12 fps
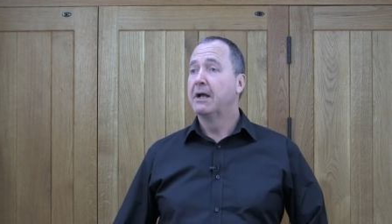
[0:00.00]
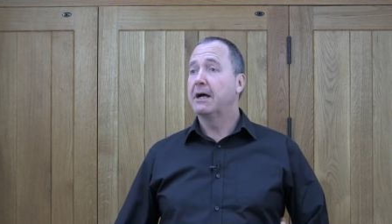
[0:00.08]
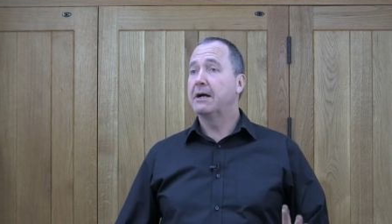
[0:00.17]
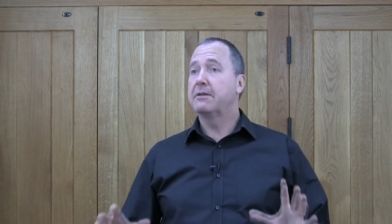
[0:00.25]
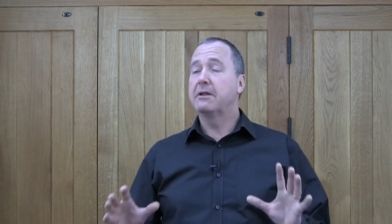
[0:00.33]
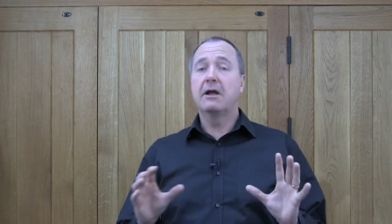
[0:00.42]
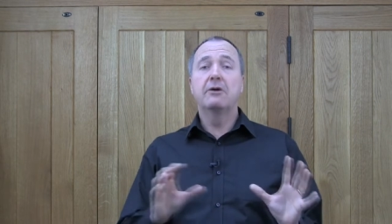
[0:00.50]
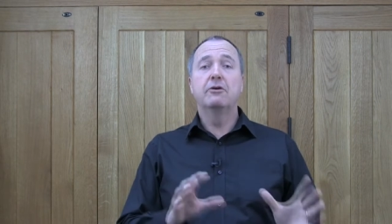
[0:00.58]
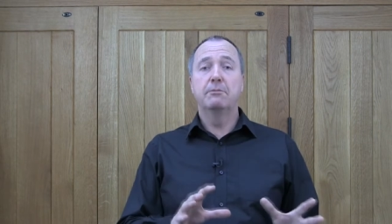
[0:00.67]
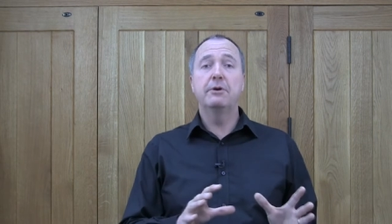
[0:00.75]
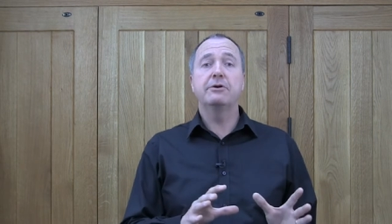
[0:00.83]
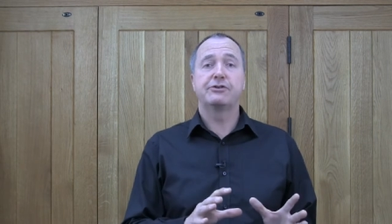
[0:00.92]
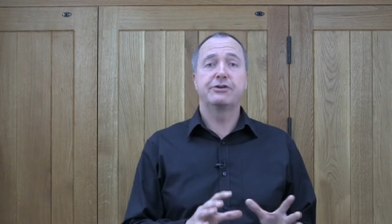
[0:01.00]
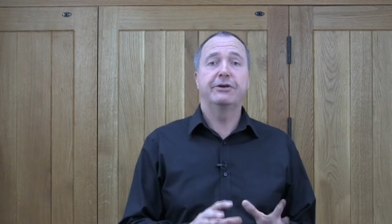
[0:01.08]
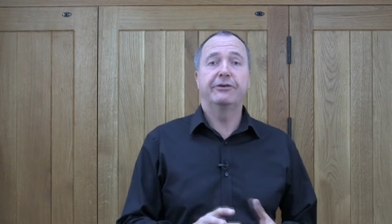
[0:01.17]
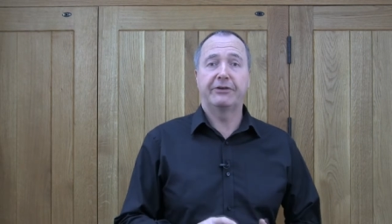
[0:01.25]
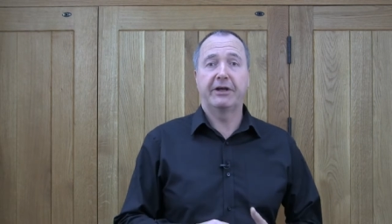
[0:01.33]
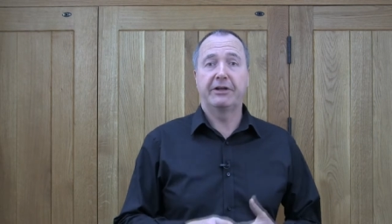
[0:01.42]
The local
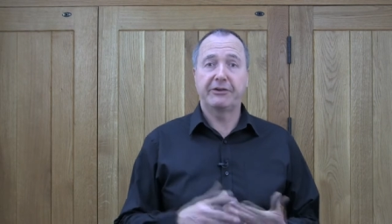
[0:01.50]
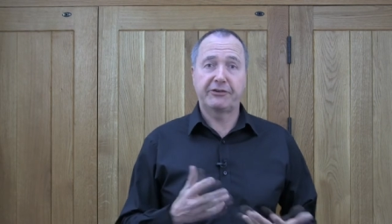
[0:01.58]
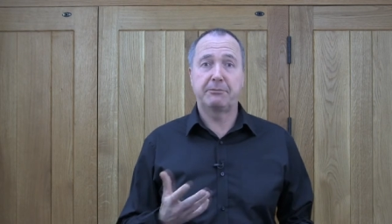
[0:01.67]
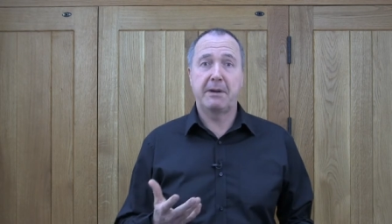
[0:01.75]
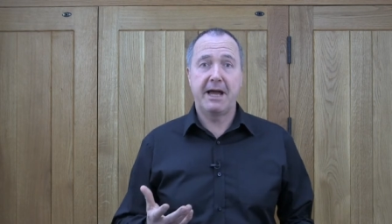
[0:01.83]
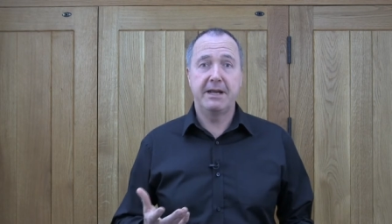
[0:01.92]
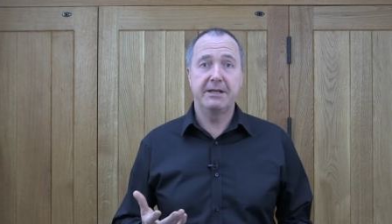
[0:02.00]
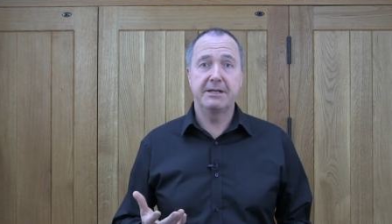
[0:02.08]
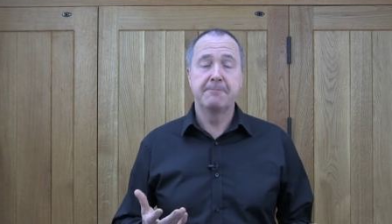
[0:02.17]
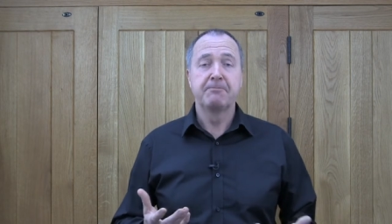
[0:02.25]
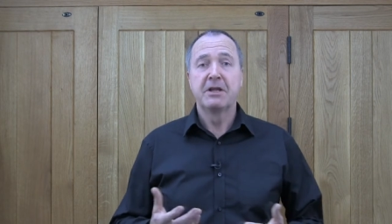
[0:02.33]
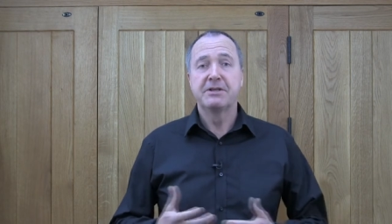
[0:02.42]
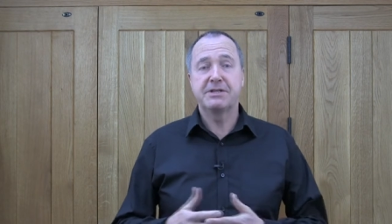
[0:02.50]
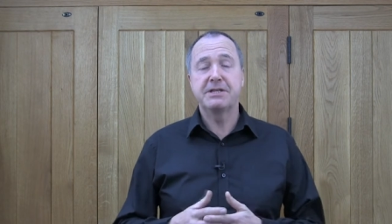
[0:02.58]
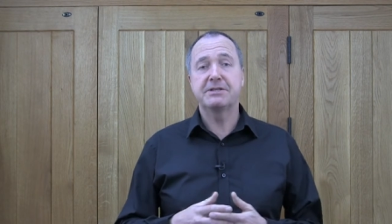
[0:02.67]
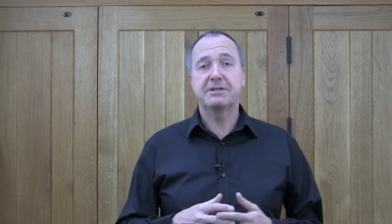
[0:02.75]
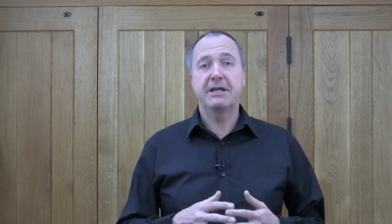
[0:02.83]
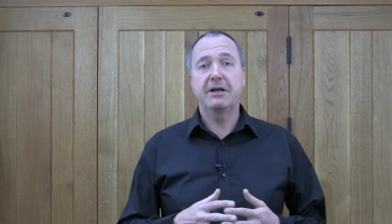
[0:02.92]
butchers had expanded
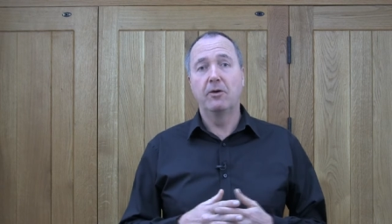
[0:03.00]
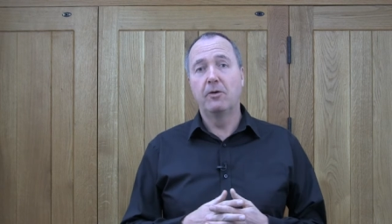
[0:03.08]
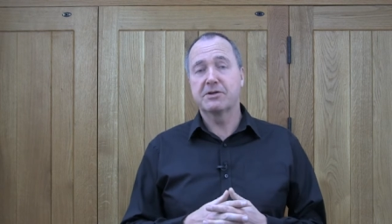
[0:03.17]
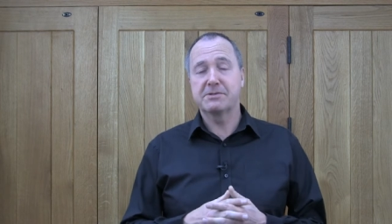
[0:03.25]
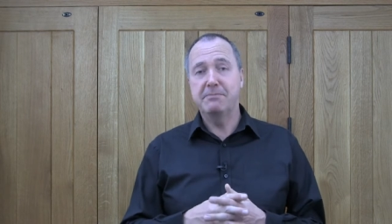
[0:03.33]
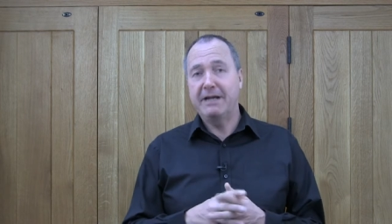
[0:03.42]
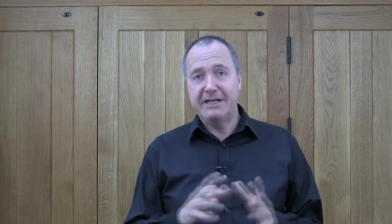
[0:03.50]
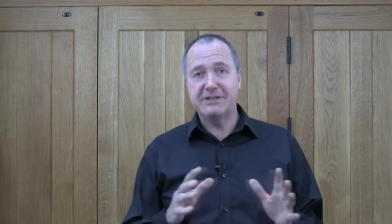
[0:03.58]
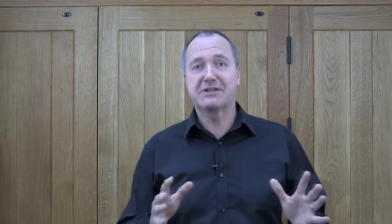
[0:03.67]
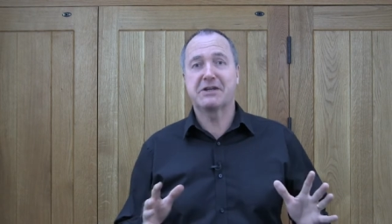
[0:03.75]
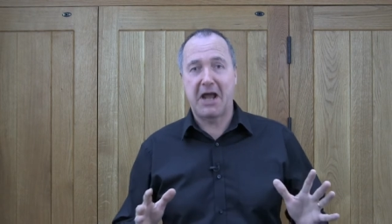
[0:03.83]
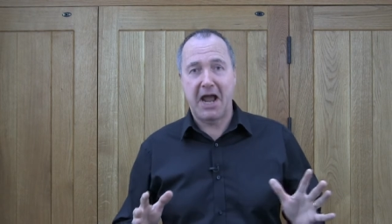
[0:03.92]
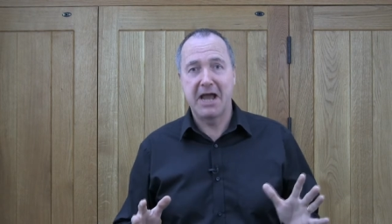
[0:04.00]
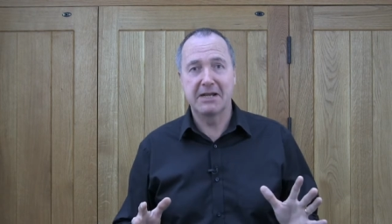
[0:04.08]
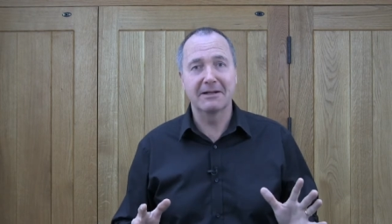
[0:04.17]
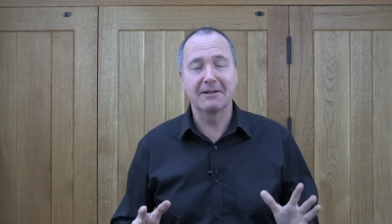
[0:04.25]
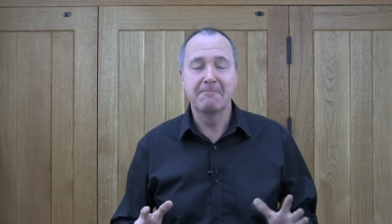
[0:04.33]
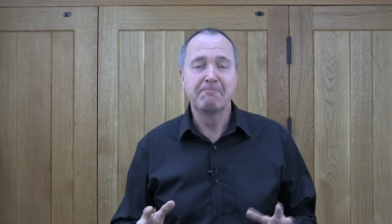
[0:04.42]
since the horse meat
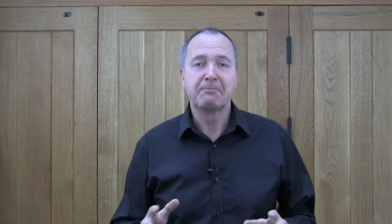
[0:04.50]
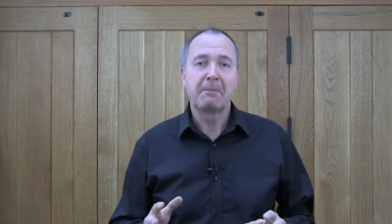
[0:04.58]
scandal.